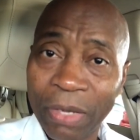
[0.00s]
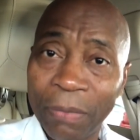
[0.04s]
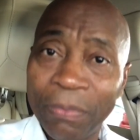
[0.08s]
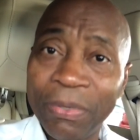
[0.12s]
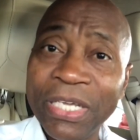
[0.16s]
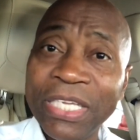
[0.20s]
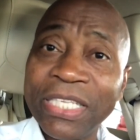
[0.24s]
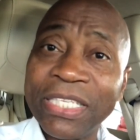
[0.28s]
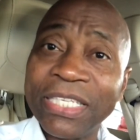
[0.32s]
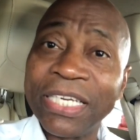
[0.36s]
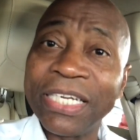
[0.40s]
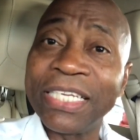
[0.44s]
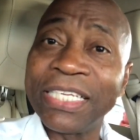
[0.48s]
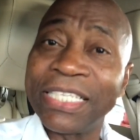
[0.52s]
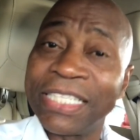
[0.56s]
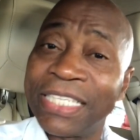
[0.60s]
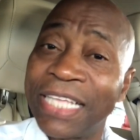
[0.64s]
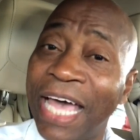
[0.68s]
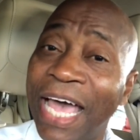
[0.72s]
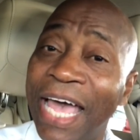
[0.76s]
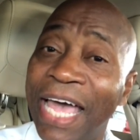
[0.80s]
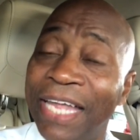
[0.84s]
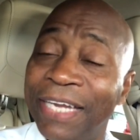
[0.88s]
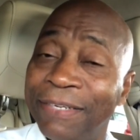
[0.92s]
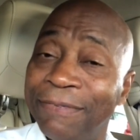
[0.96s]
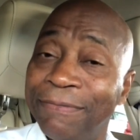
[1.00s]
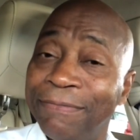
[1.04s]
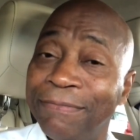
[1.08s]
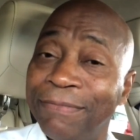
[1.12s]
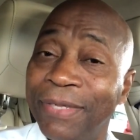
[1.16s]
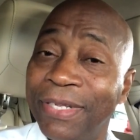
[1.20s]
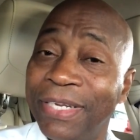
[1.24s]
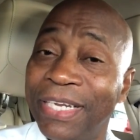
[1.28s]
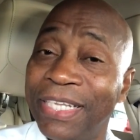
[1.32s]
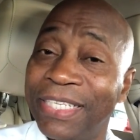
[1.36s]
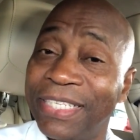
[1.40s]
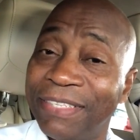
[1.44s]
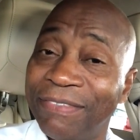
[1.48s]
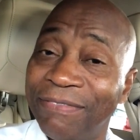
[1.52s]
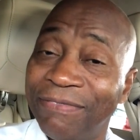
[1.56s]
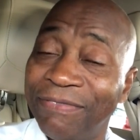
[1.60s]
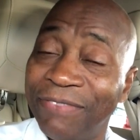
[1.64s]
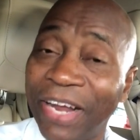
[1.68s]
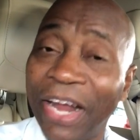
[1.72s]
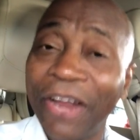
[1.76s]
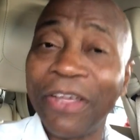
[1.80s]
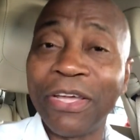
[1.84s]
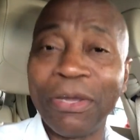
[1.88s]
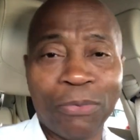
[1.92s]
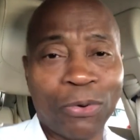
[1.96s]
Please understand, this is
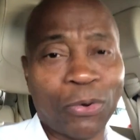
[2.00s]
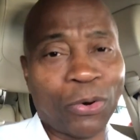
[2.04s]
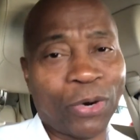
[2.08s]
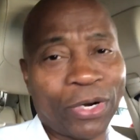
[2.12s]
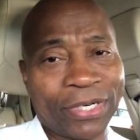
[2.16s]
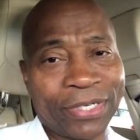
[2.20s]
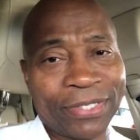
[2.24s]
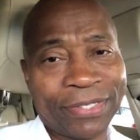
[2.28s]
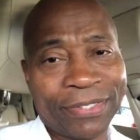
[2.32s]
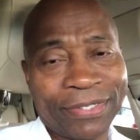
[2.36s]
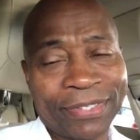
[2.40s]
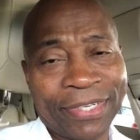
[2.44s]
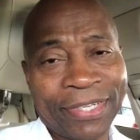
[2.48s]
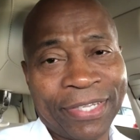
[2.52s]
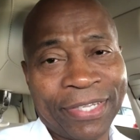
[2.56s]
very important.